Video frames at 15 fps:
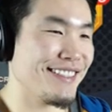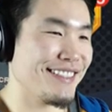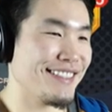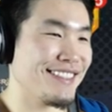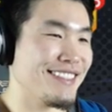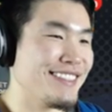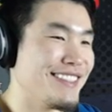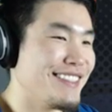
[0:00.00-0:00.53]

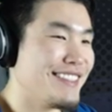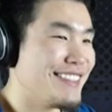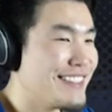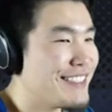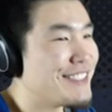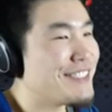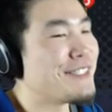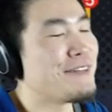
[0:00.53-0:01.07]

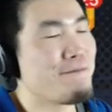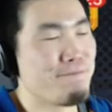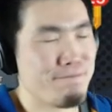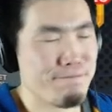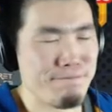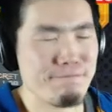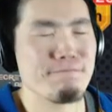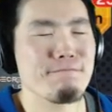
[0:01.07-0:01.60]

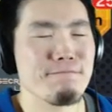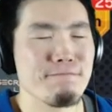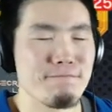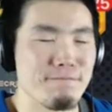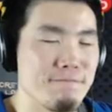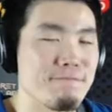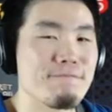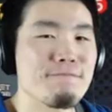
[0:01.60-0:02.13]

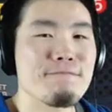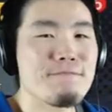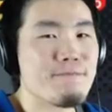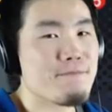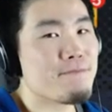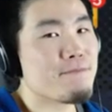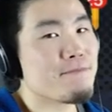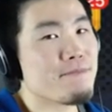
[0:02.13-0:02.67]

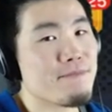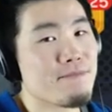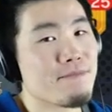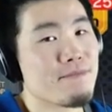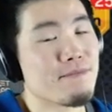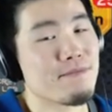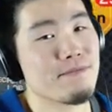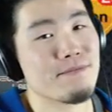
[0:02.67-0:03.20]

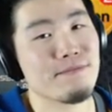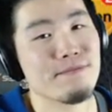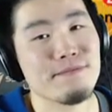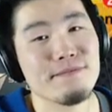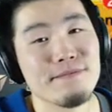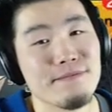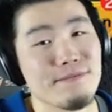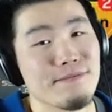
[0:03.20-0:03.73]

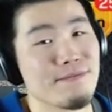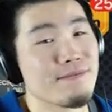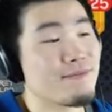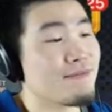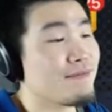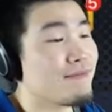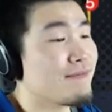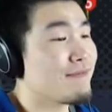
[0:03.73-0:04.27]

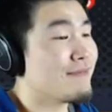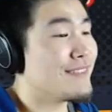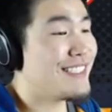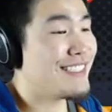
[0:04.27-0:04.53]
(not speaking)